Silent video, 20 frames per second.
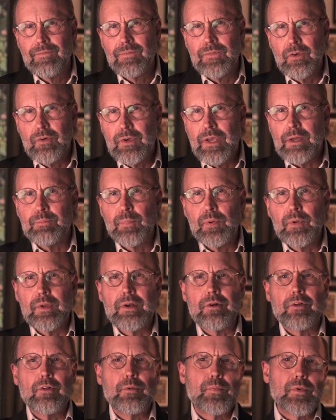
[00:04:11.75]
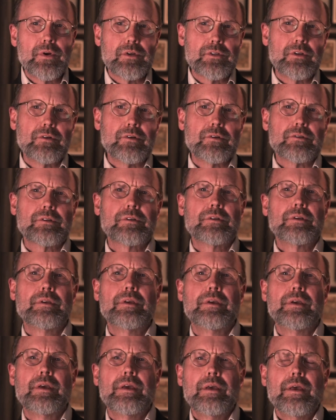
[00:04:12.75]
You'll get political prisoners.
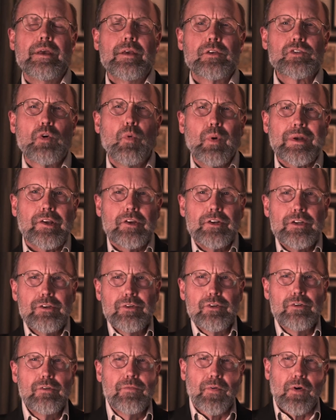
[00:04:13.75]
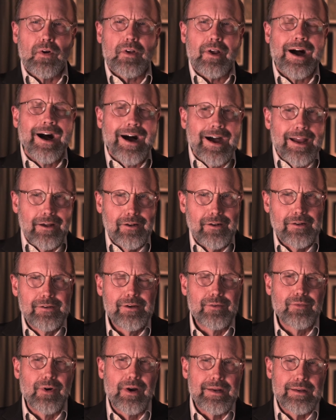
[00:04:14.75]
So what can you do for Kyle
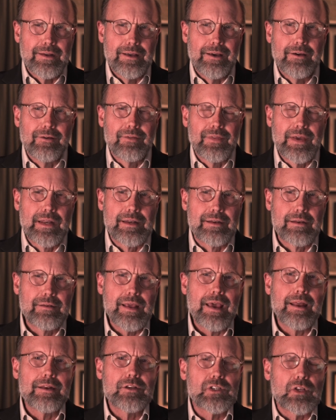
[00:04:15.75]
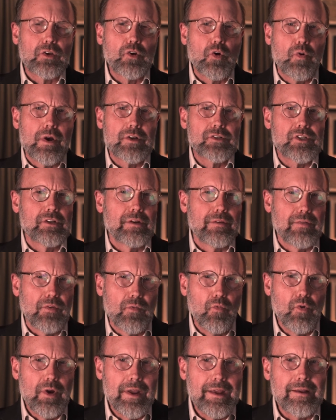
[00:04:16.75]
right now? That is the question of the
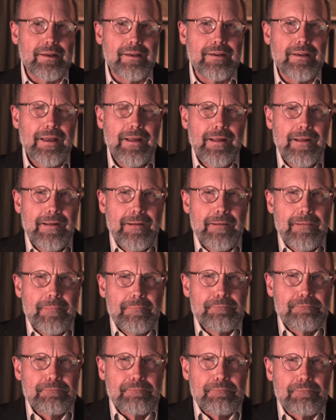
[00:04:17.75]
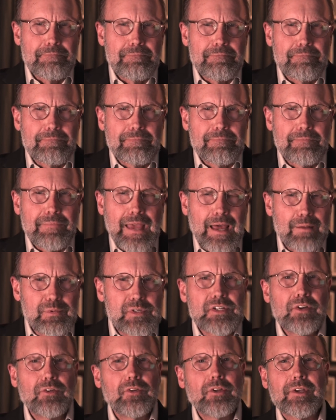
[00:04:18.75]
week. I'm
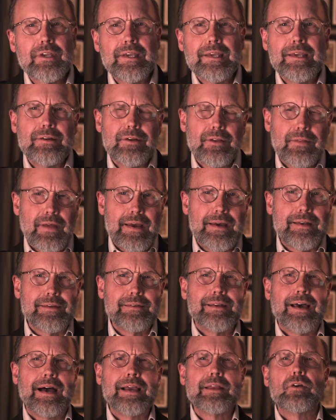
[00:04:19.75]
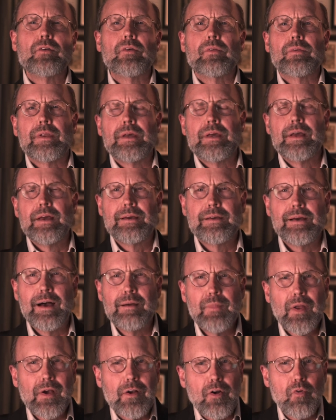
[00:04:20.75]
still looking into that.
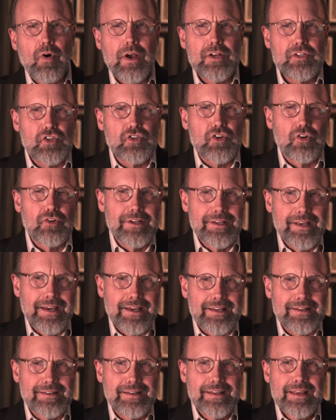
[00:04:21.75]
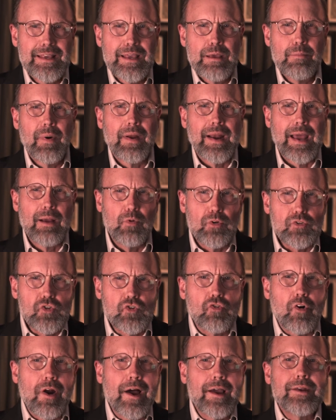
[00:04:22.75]
I'm not quite sure yet, but I will
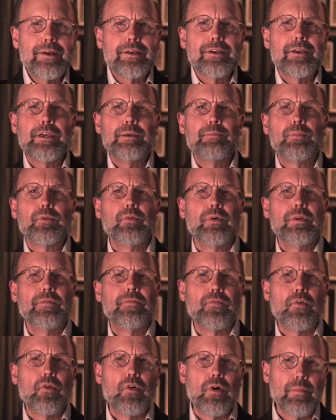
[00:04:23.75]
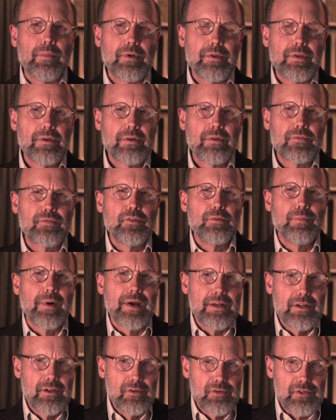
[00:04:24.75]
try to keep you informed through
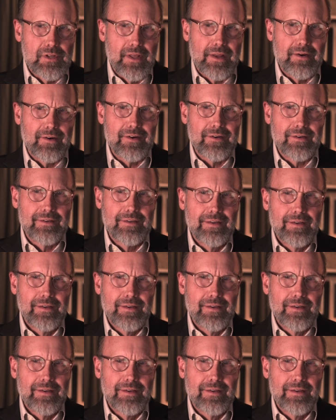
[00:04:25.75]
my newsletter,